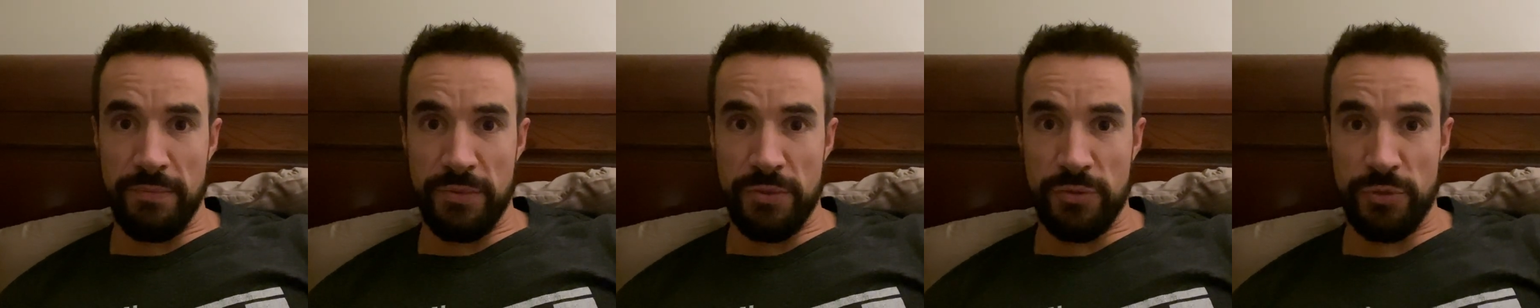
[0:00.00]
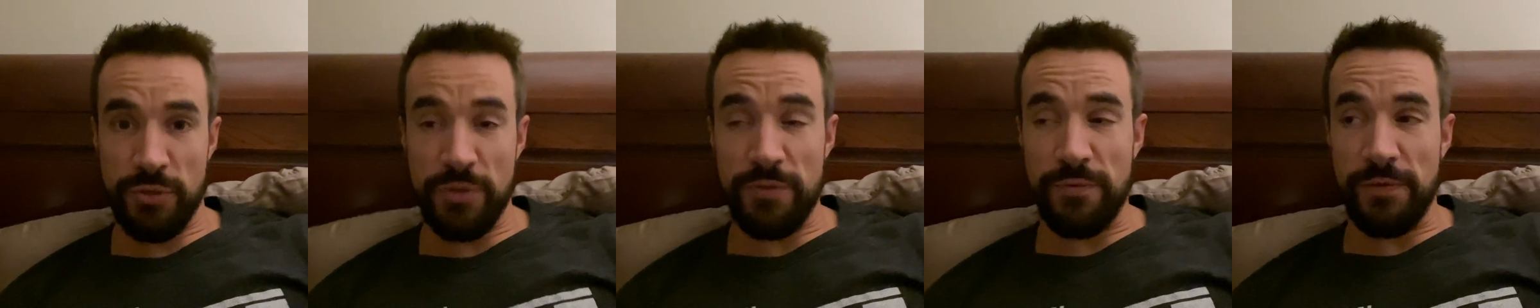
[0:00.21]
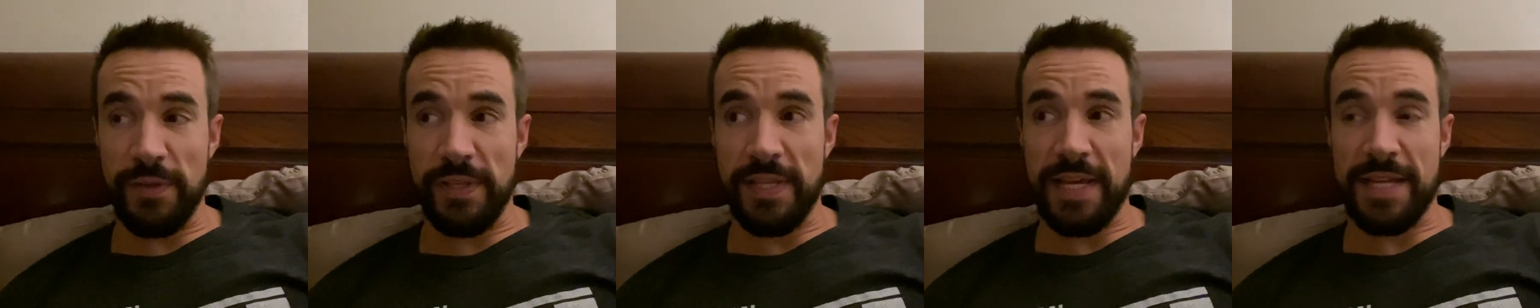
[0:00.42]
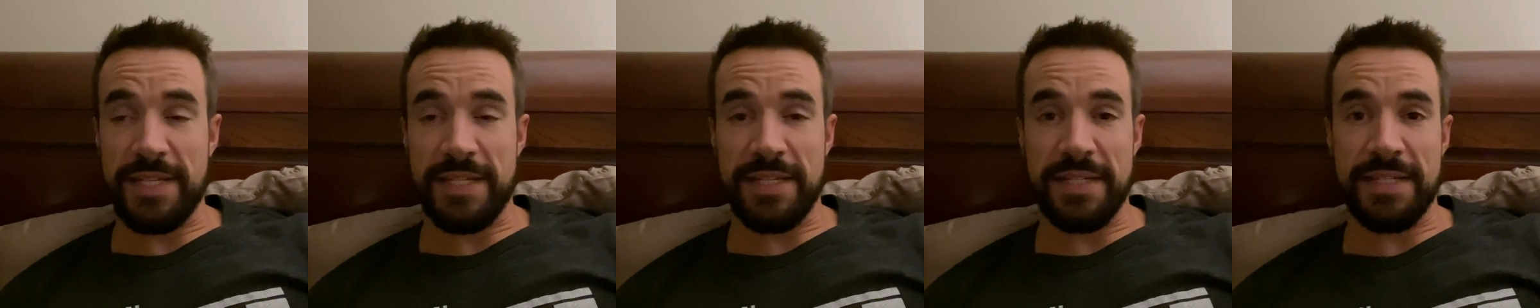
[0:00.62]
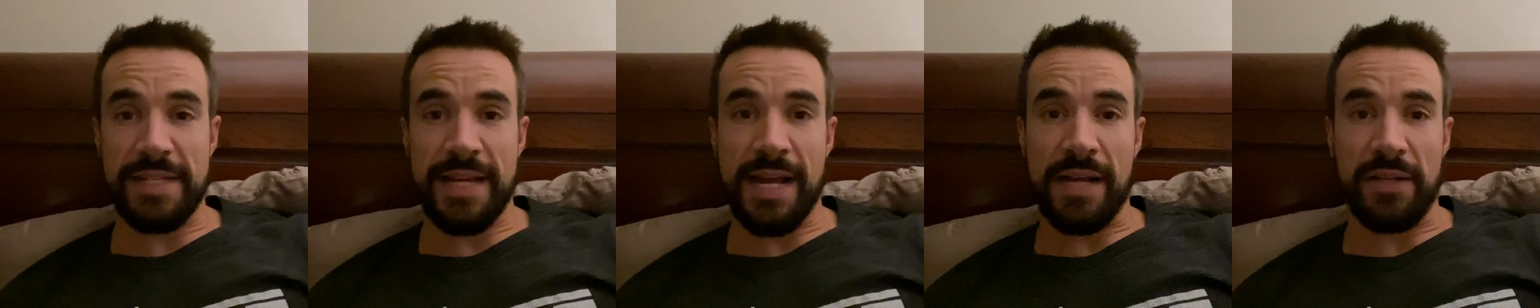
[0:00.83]
Truthfully, that's
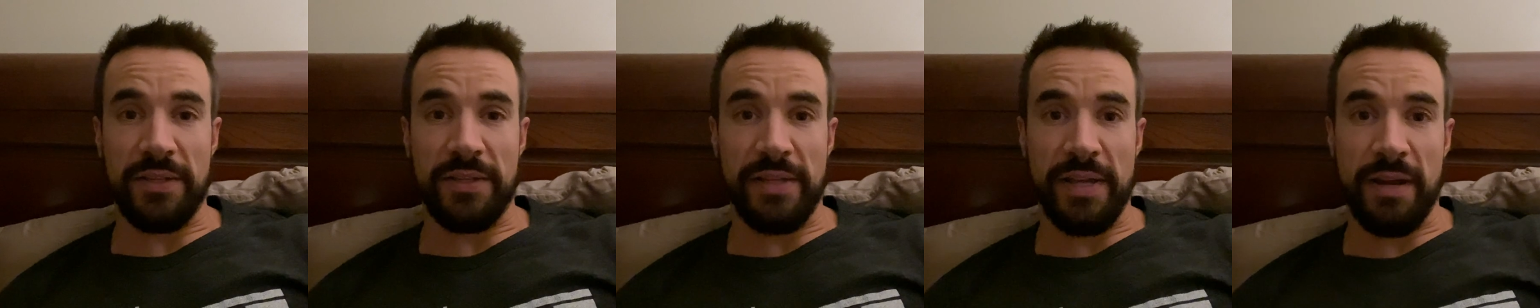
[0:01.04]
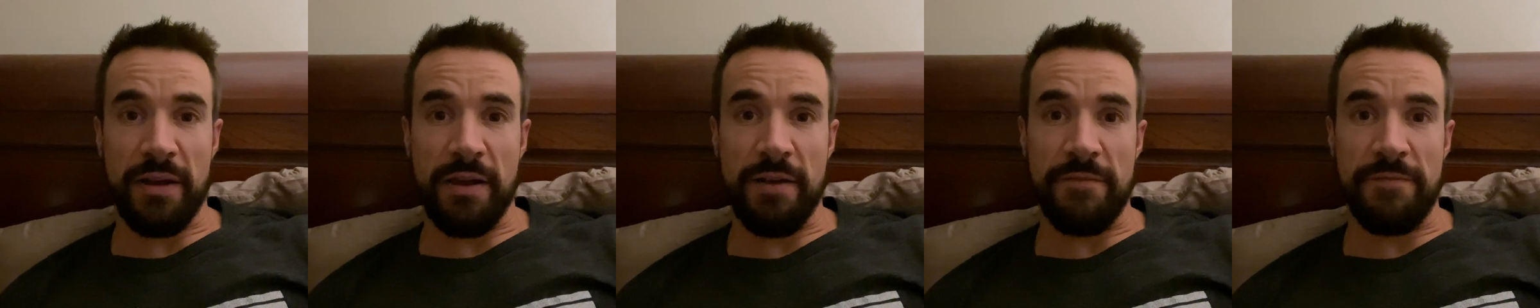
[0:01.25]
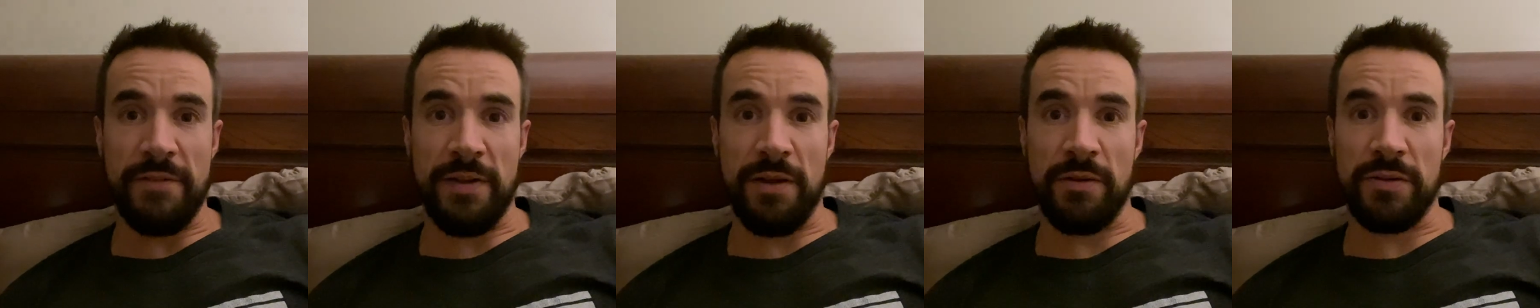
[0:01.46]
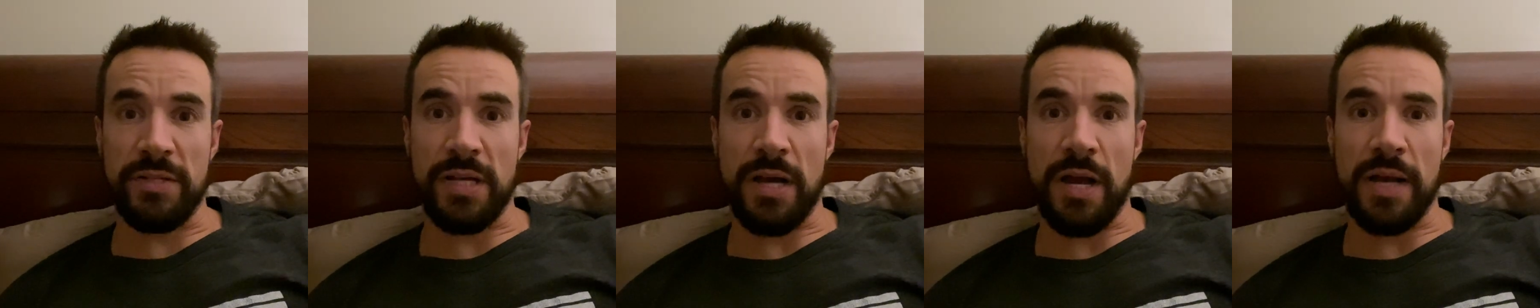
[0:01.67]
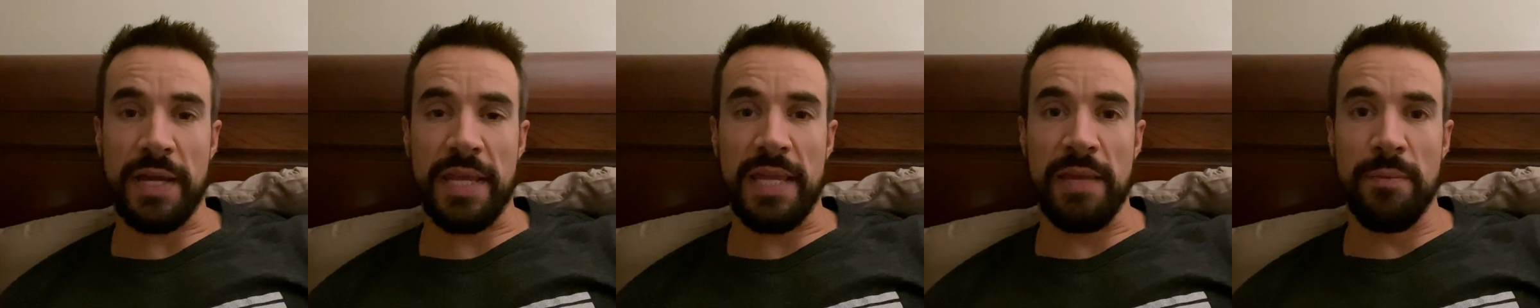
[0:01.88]
exactly how I found
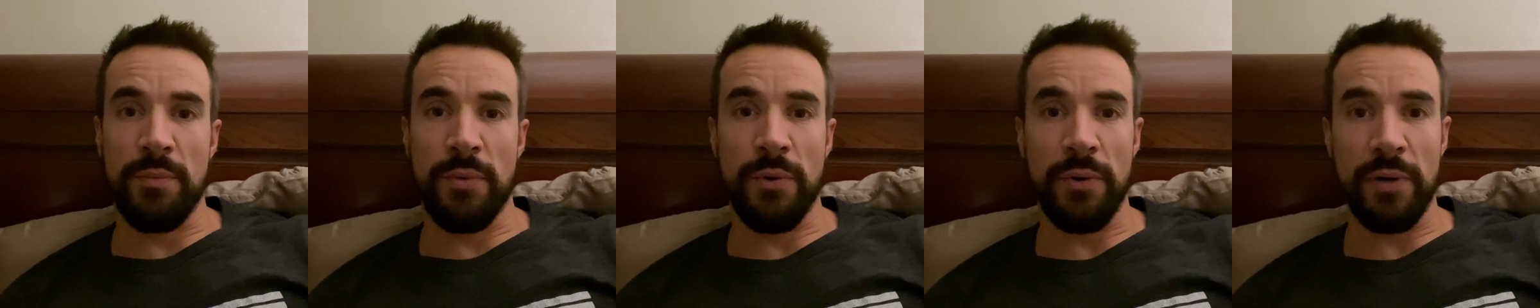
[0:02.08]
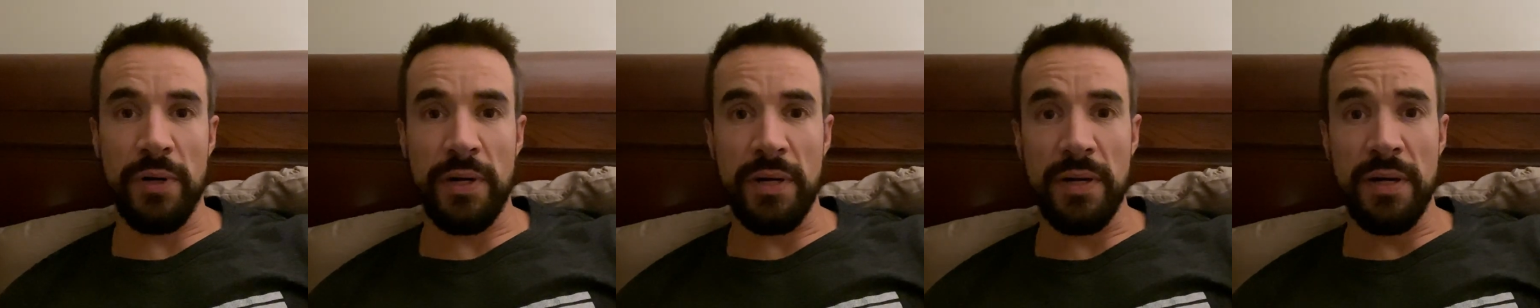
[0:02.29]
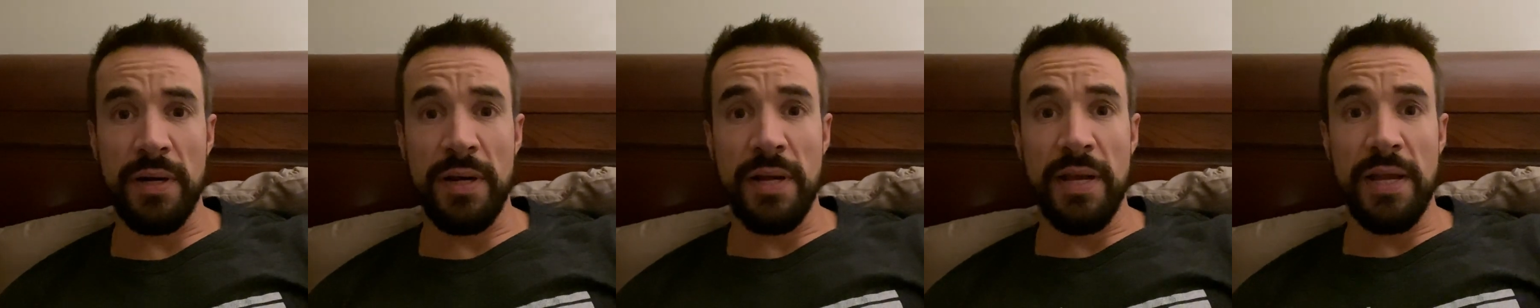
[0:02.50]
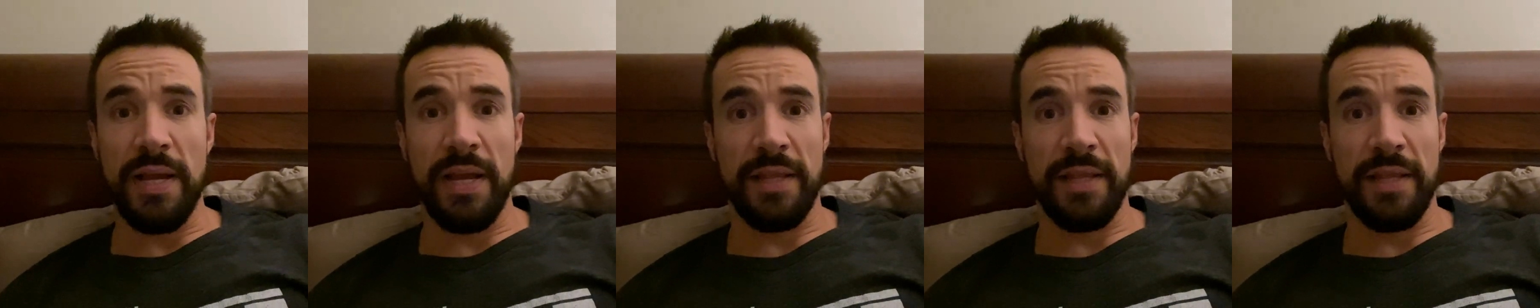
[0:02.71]
Taki Moore,